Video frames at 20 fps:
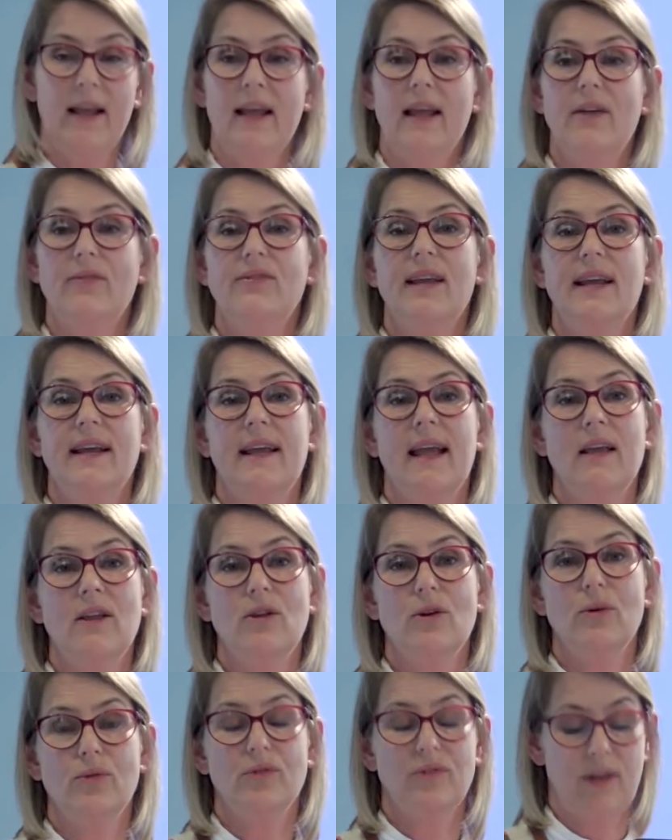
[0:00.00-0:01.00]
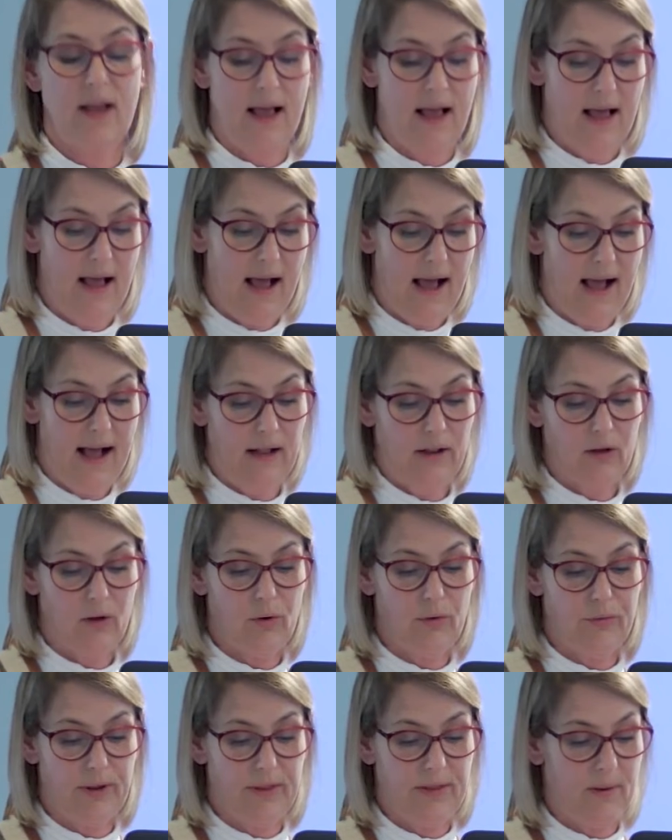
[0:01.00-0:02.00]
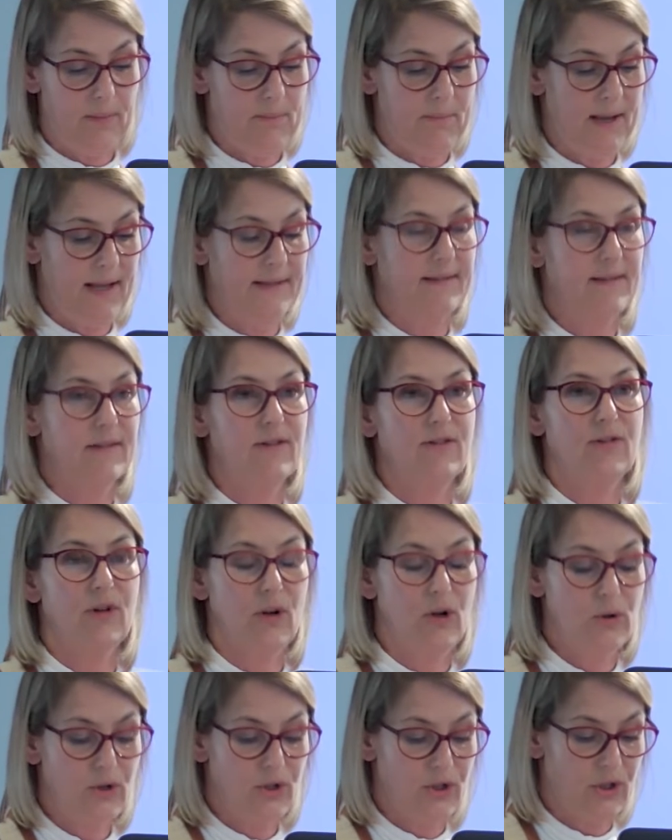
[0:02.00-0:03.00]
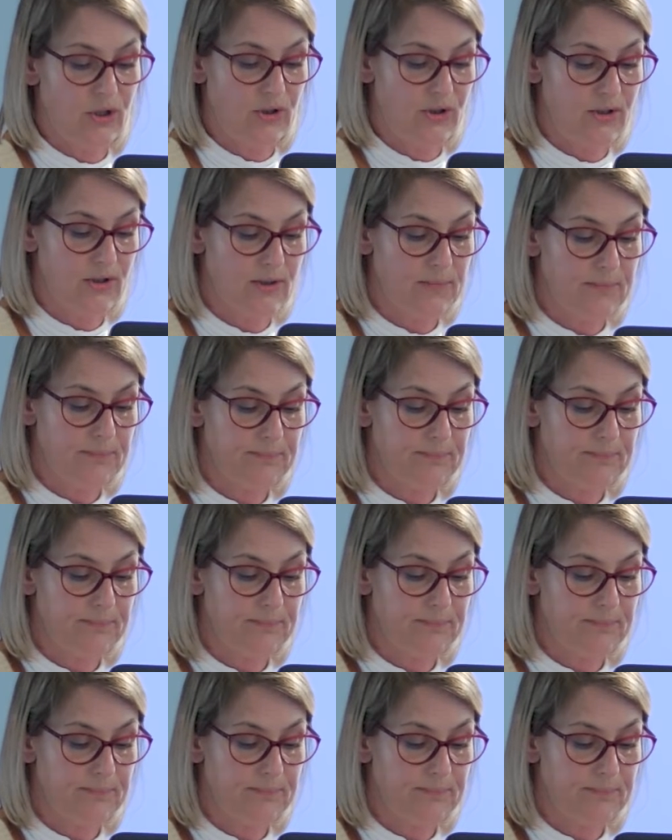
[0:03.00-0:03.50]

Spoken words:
if they can use algorithm-based solutions.